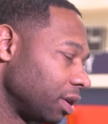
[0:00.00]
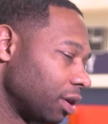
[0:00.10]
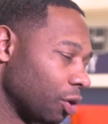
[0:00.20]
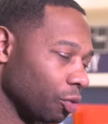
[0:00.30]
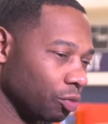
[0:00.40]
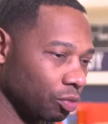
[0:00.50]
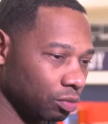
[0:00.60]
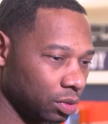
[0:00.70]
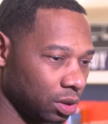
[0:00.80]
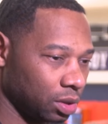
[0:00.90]
You know,
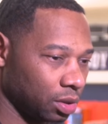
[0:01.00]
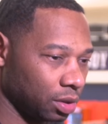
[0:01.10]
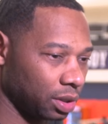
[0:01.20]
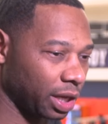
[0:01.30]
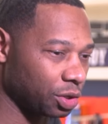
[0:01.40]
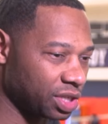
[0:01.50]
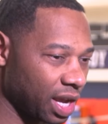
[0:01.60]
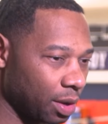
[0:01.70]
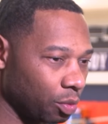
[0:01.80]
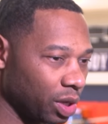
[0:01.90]
like you
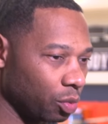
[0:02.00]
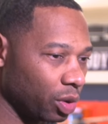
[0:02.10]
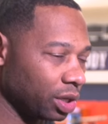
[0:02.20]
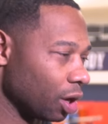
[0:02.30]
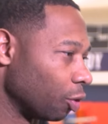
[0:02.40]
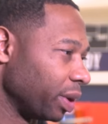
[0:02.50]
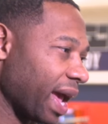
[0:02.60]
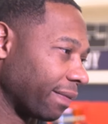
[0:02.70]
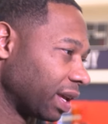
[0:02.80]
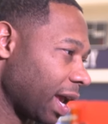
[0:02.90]
said, we, we know we
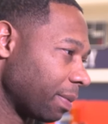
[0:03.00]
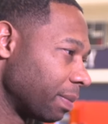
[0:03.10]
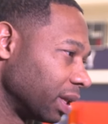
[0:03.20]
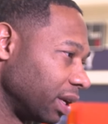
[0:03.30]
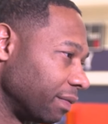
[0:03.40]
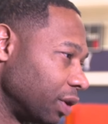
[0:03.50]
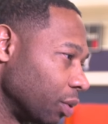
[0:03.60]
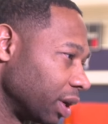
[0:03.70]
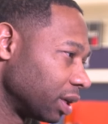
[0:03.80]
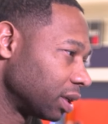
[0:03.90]
have the capability of
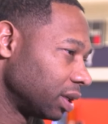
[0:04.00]
doing it.